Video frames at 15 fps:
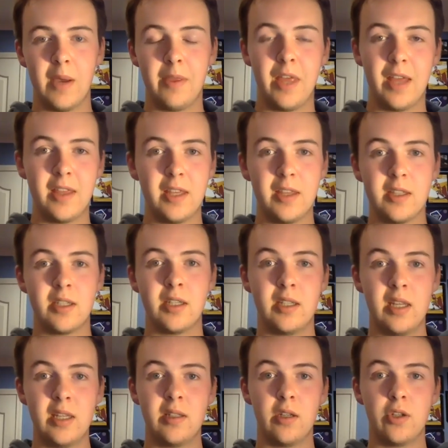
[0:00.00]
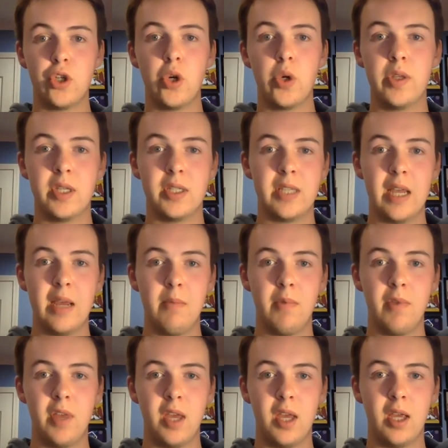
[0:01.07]
think the statistics show you the same
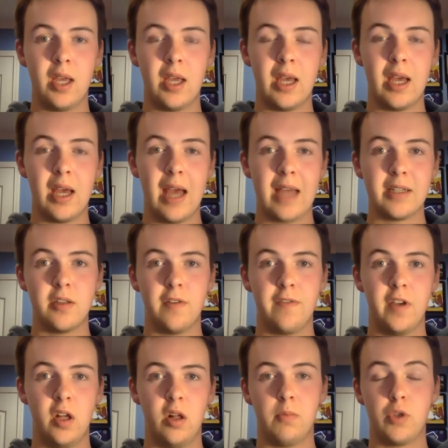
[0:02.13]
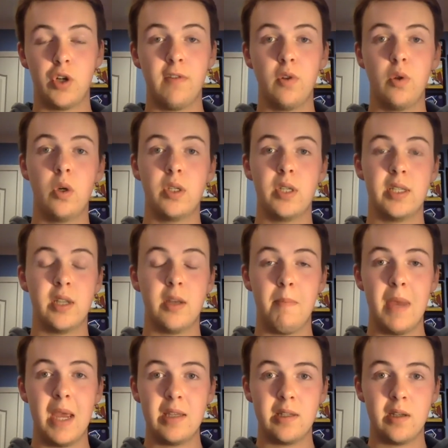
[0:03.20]
thing as the film. Trevor Lawrence is an
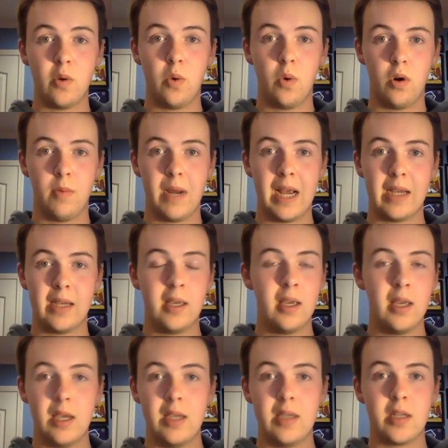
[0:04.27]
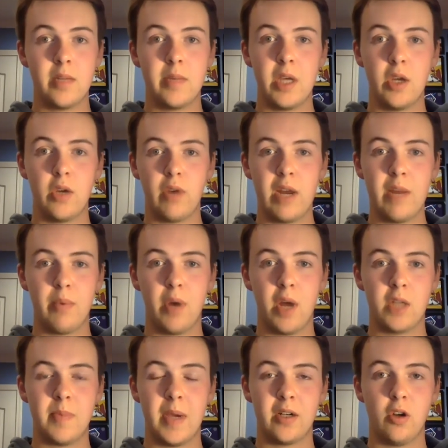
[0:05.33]
amazing quarterback. He's going to be a great
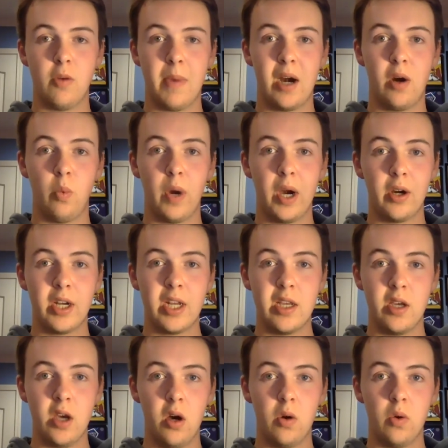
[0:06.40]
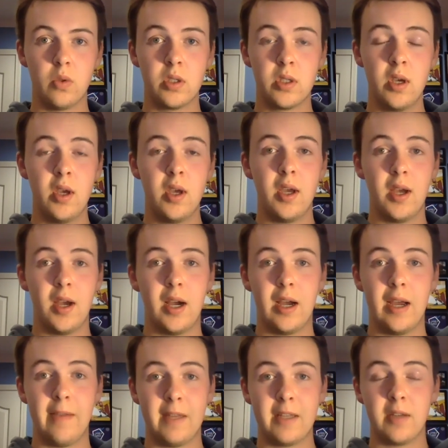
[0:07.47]
prospect no matter where he goes.
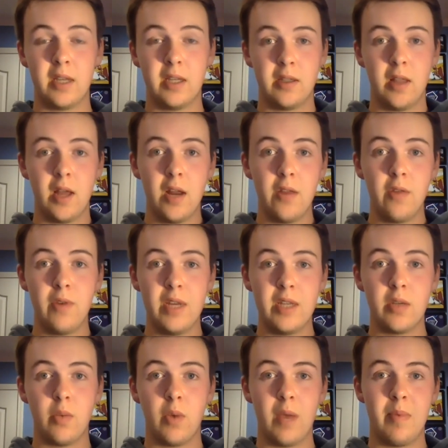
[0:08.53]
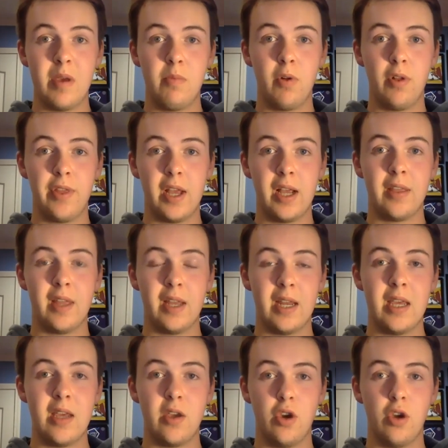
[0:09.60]
And that's is a lot of the reason why people think that
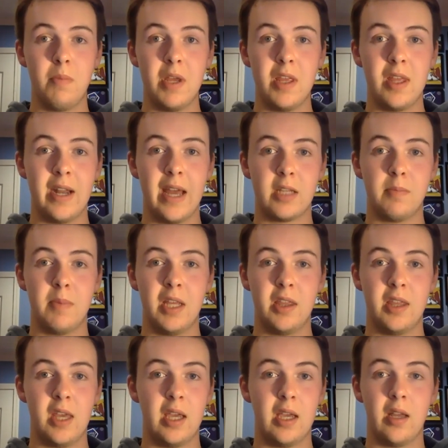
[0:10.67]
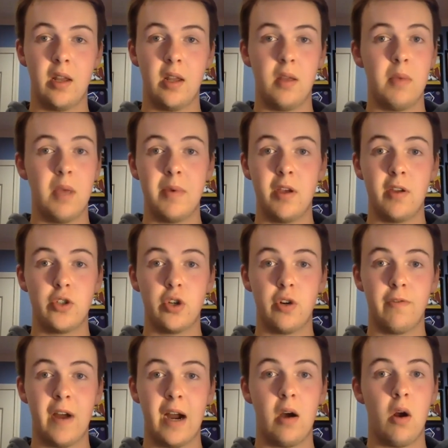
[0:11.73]
he could be the next big thing and maybe a
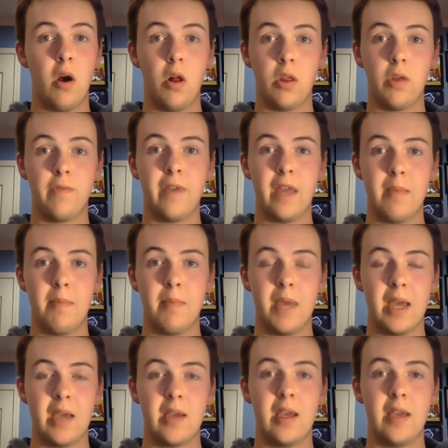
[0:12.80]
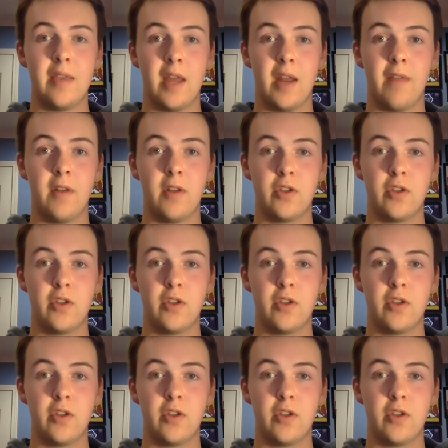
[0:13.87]
surefire Hall of Fame pick in the NFL